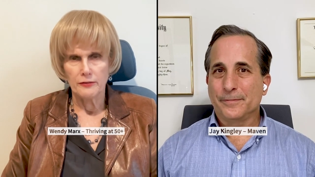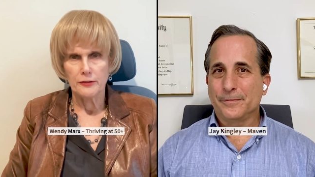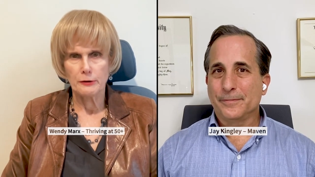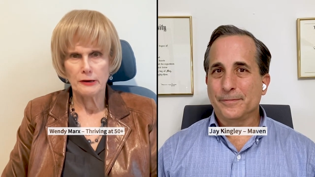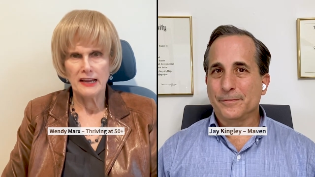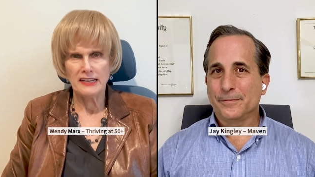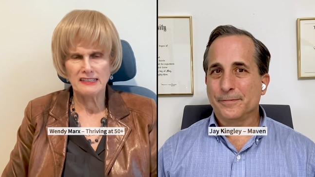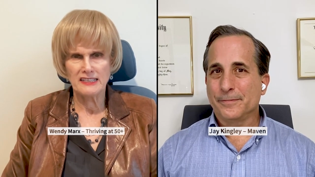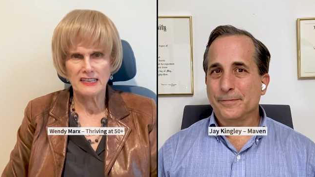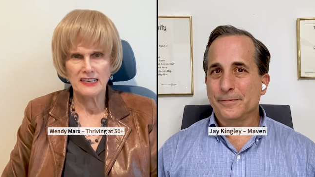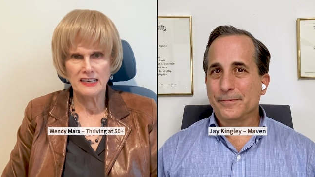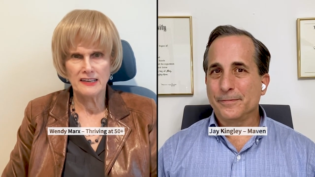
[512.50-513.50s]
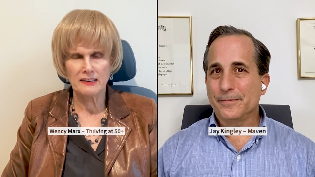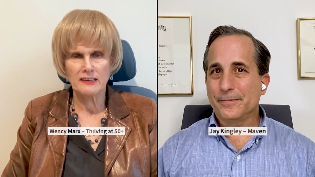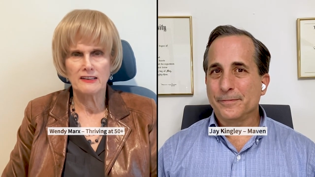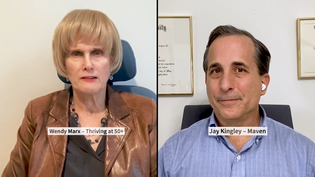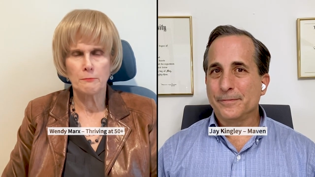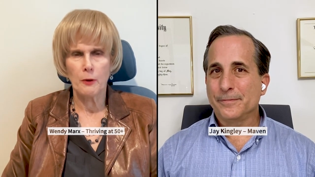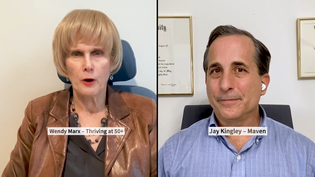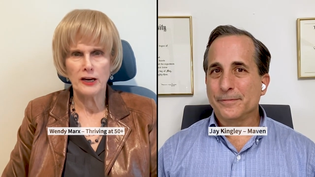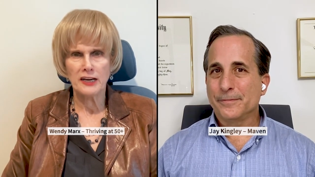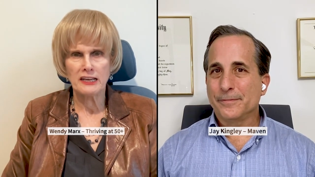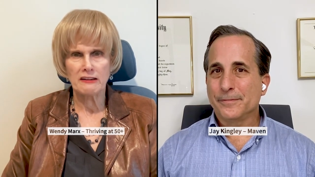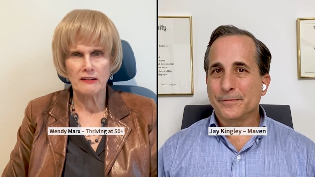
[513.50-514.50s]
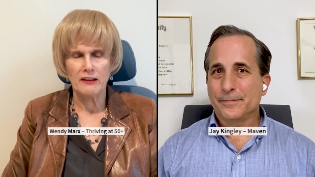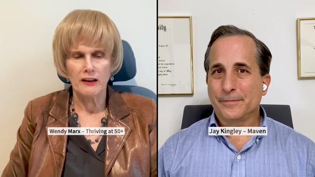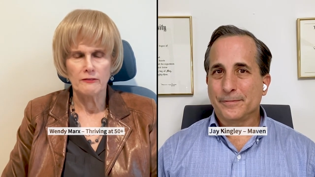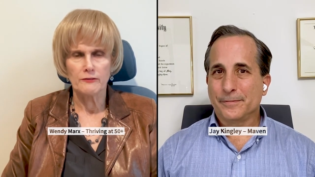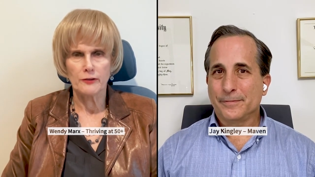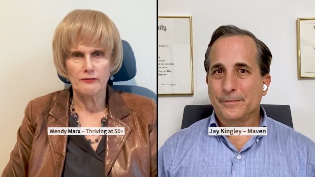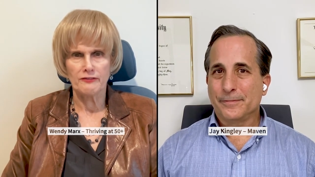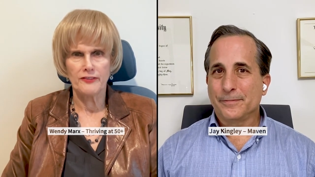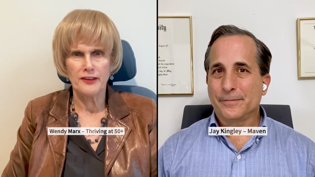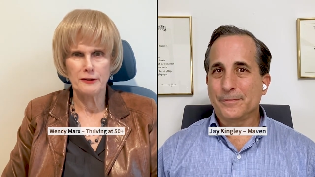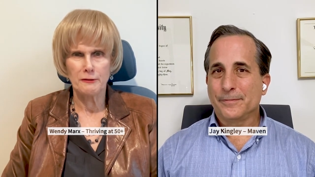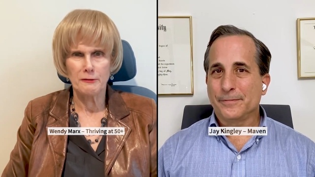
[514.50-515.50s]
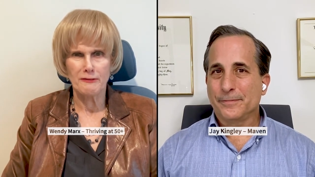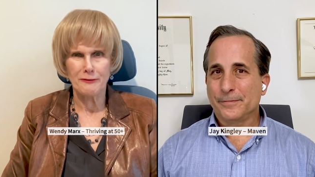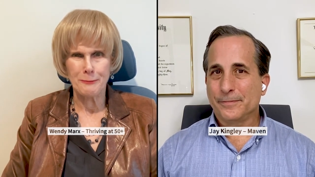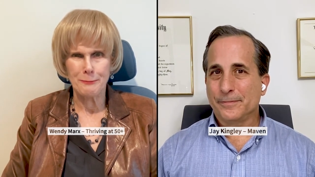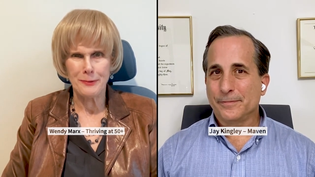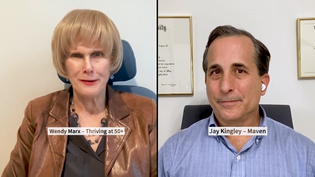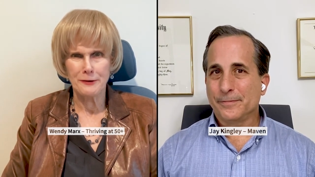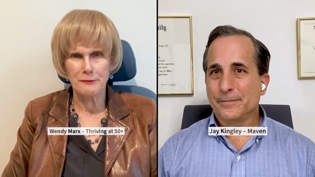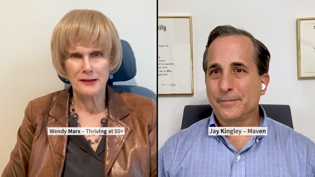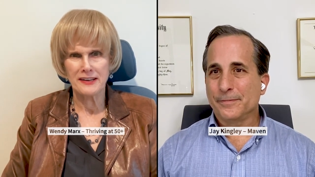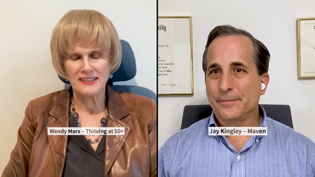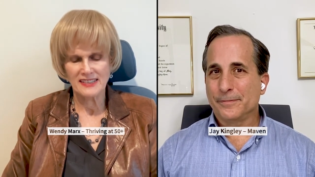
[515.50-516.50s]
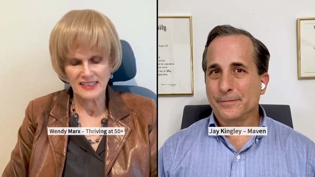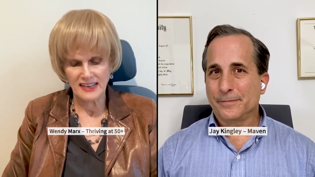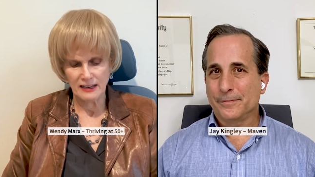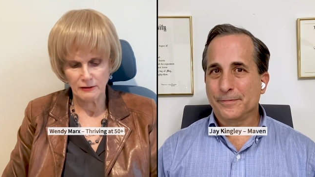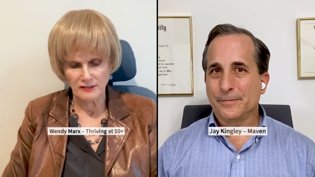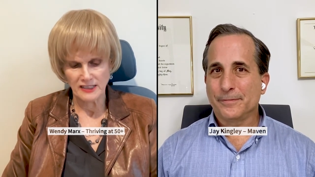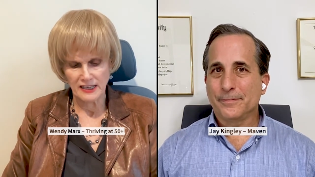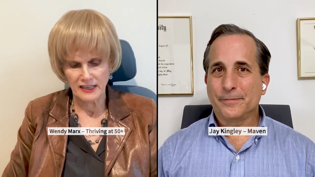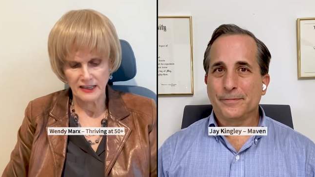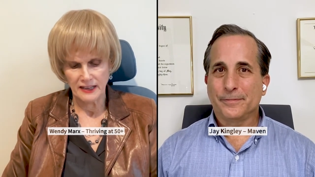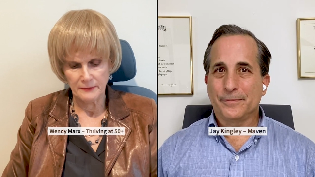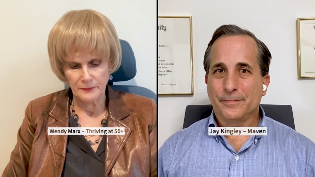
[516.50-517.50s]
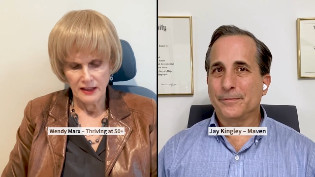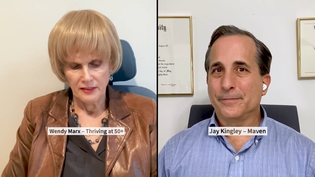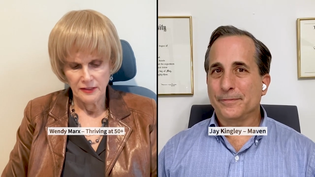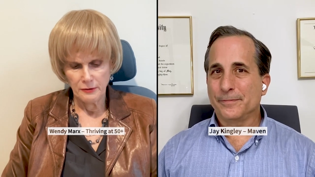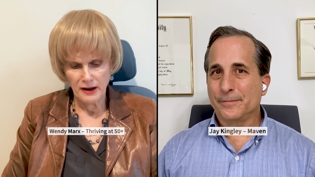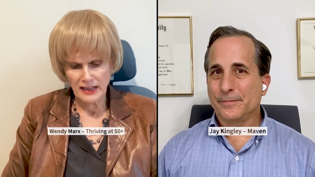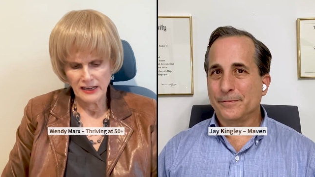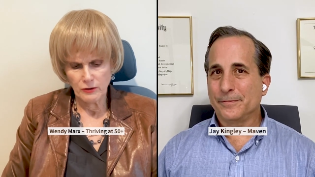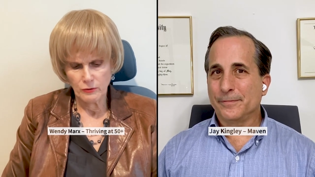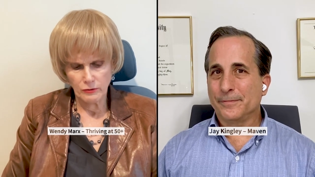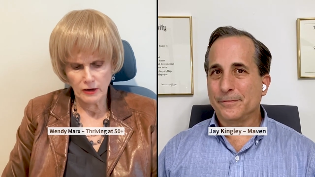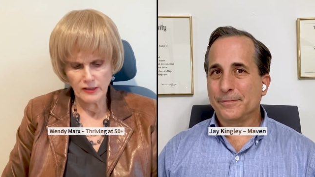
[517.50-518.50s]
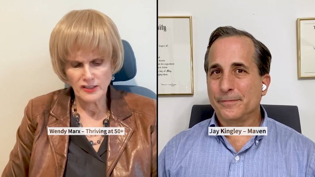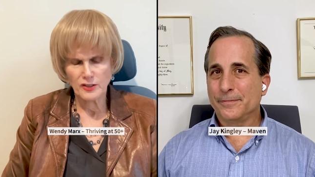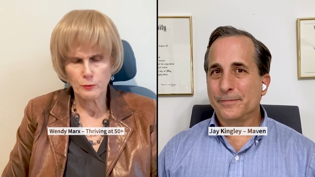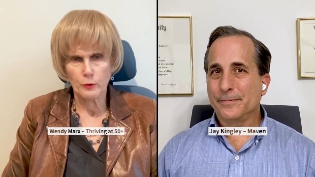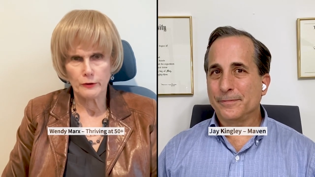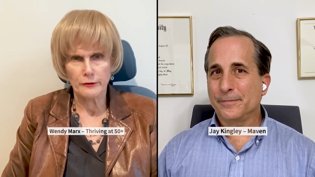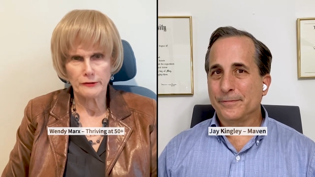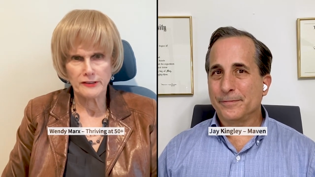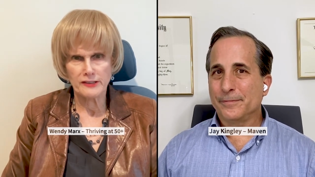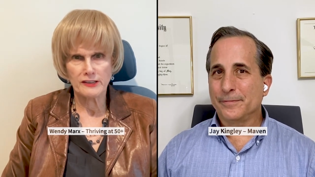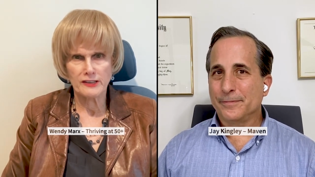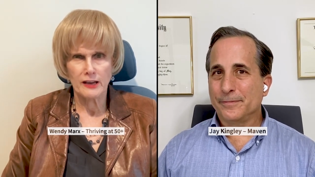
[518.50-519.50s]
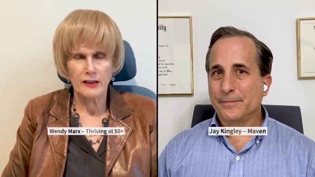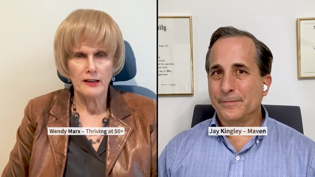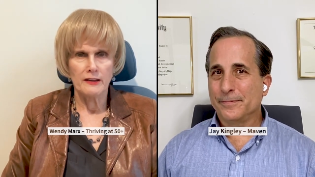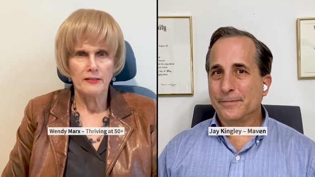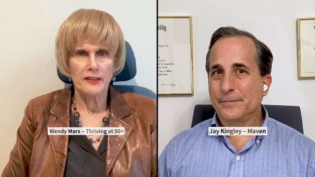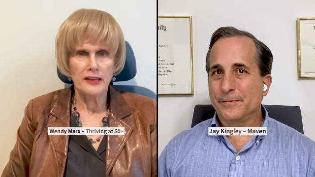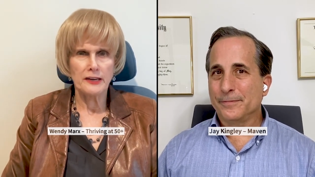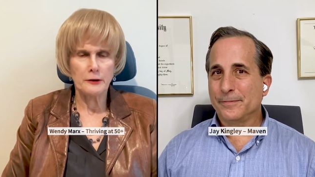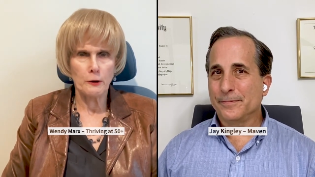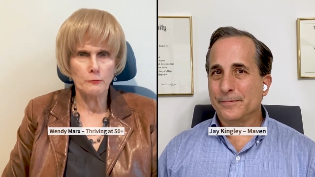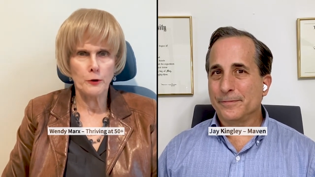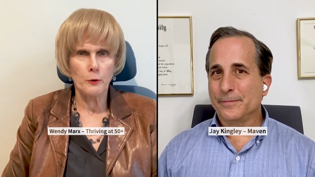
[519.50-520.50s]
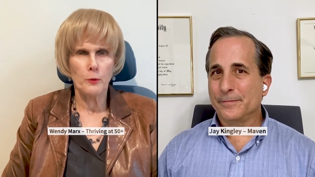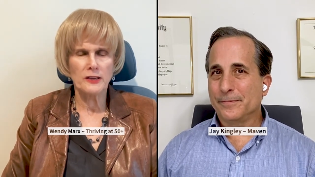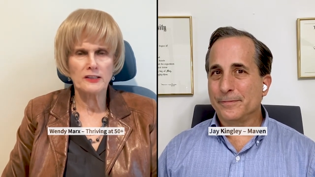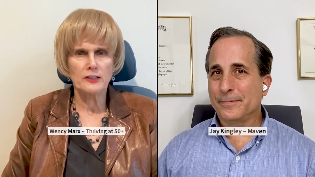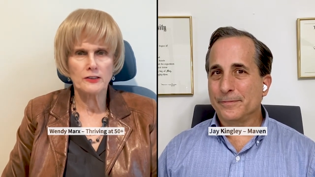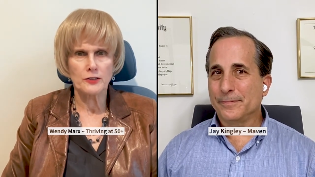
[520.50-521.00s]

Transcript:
Speaker 1: They're hesitant to market for fear of appearing salesy. They're at a crossroads. They don't know what to